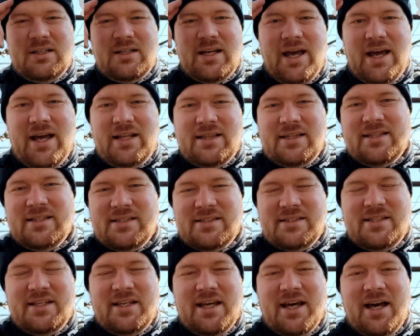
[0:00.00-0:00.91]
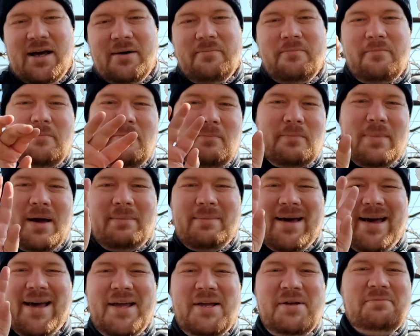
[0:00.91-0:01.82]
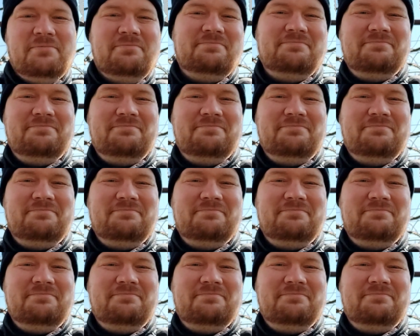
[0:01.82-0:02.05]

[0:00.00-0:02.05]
and see ya. Bye bye.